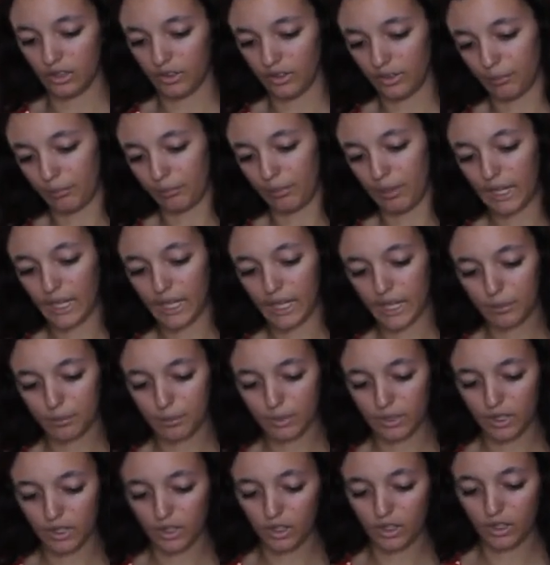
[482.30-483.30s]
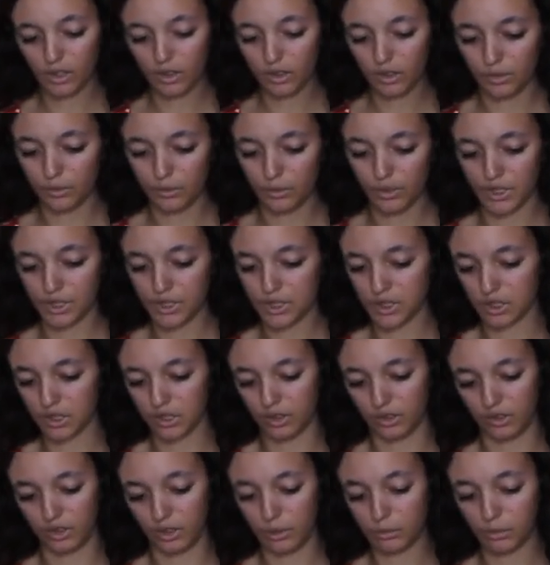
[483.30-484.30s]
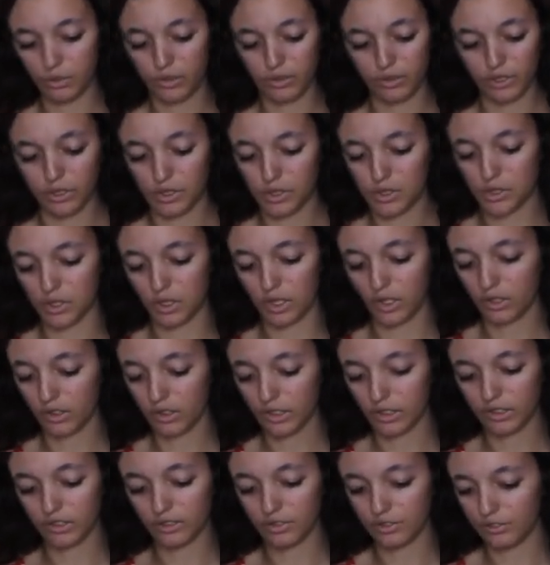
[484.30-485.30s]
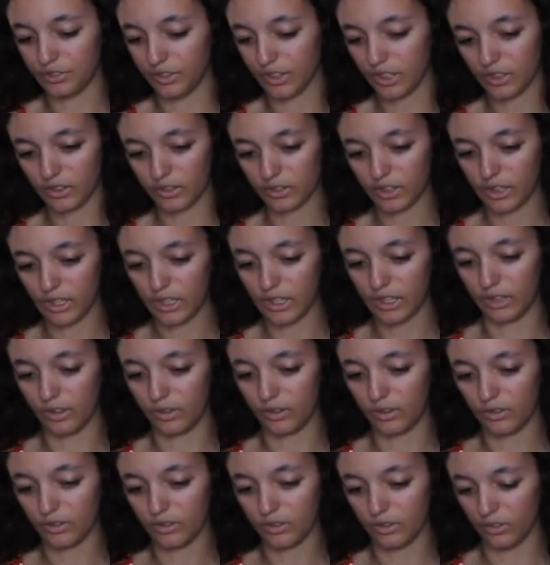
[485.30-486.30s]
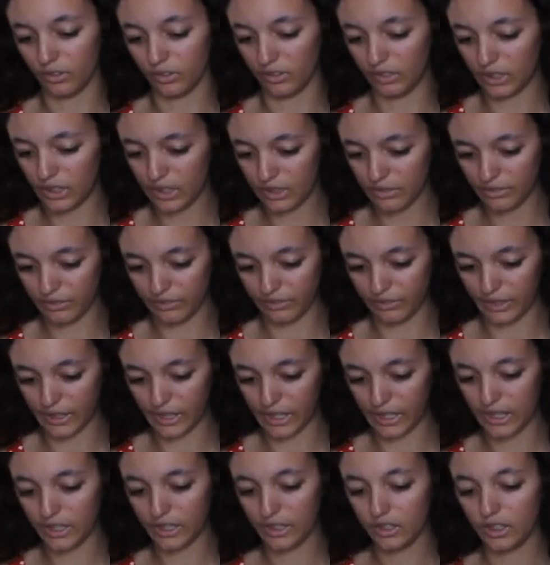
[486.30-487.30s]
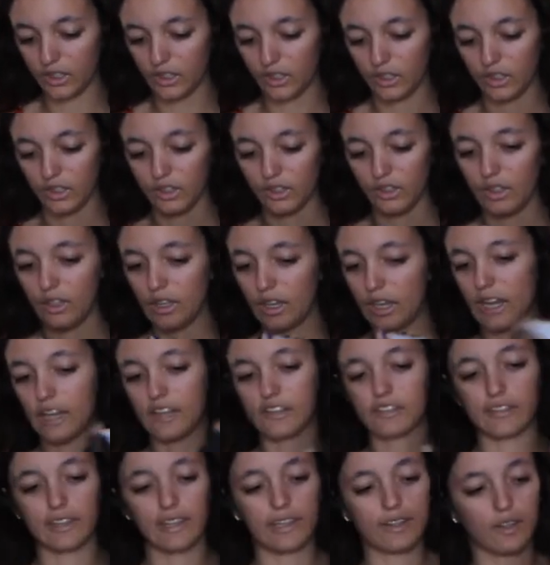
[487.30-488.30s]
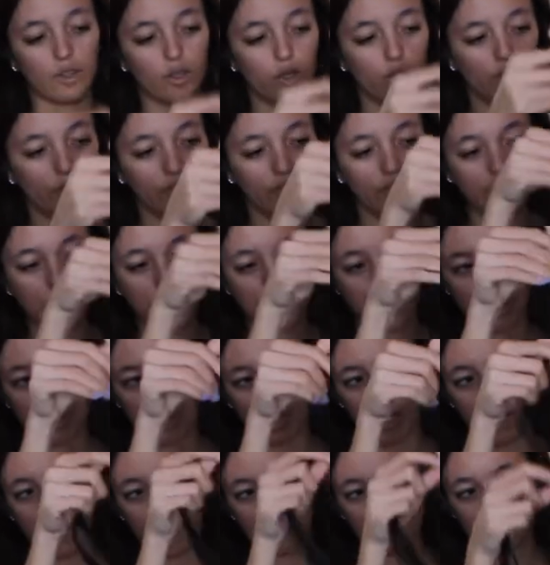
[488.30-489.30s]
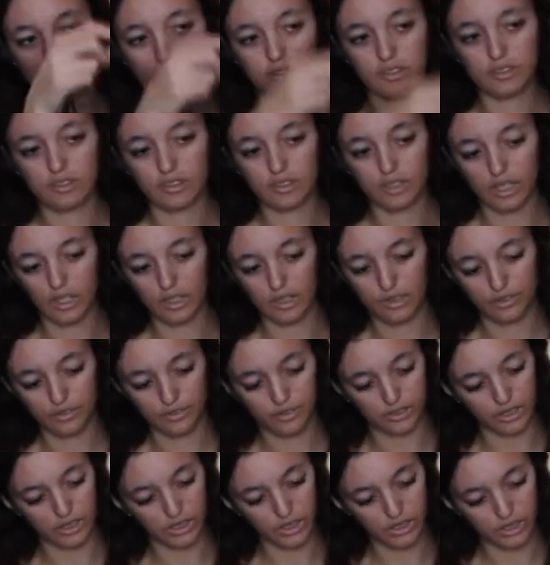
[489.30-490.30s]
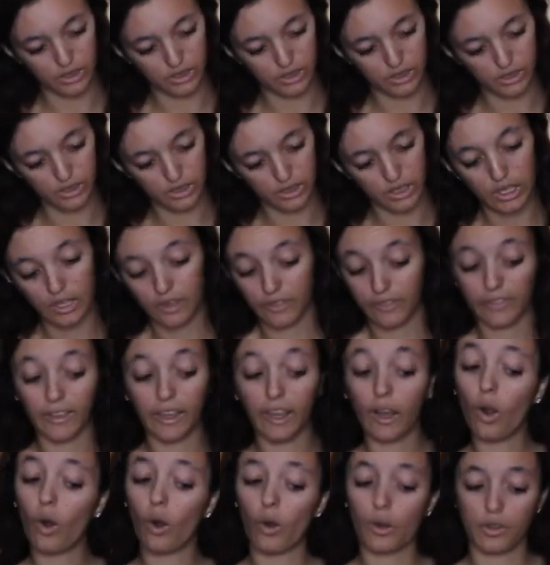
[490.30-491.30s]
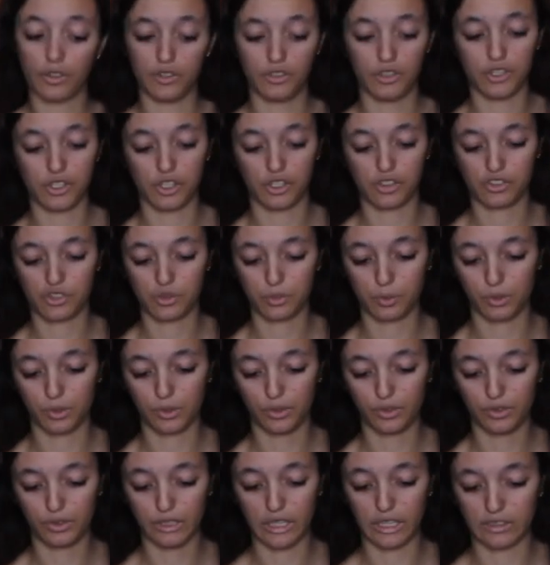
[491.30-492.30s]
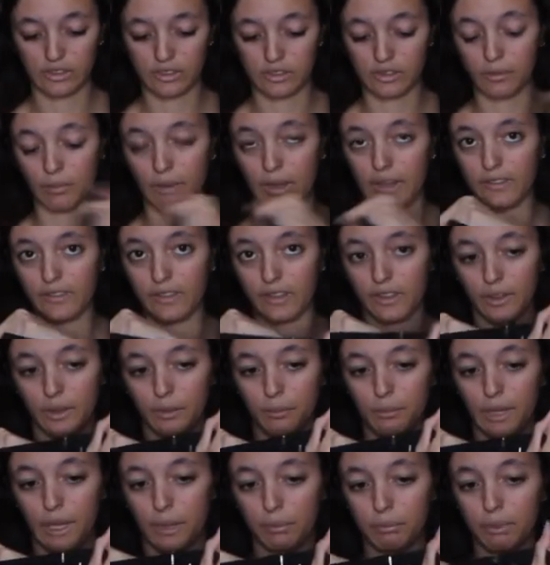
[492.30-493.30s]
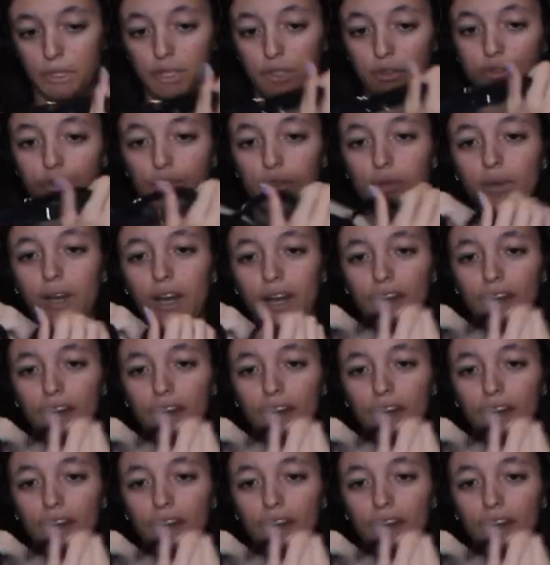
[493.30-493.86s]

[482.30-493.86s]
The back part, which oh, I'm already struggling to figure it out, love that, has like all these straps and stuff. Uh, they aren't adjustable. That's the bad thing on the back, but you do